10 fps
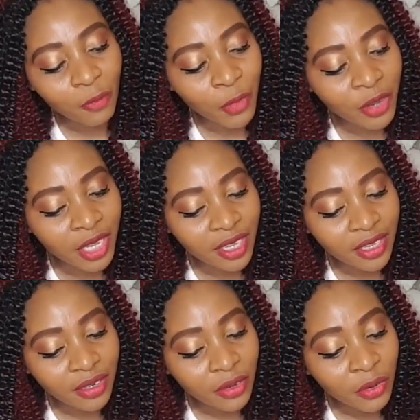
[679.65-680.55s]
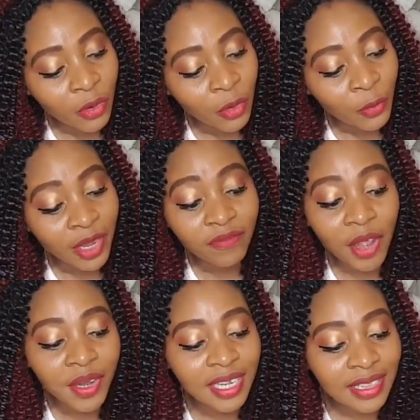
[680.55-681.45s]
We are
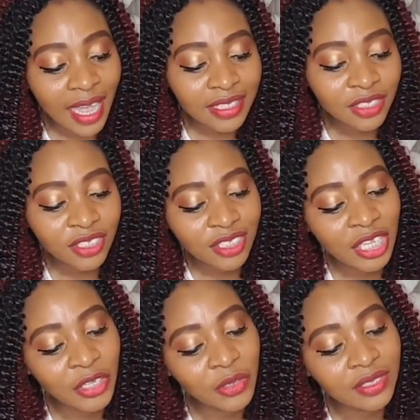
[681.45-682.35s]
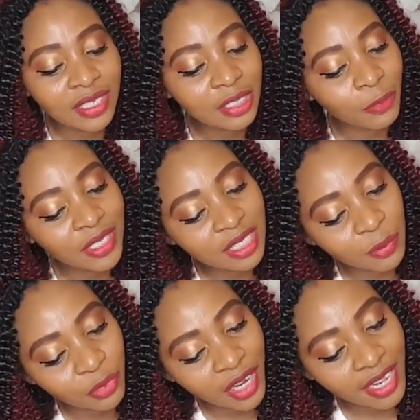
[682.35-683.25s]
very glad to see you this winter
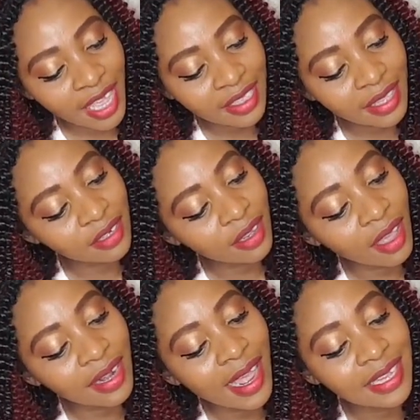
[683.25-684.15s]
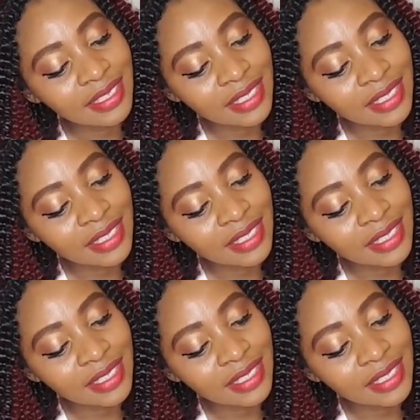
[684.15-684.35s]
break and that God has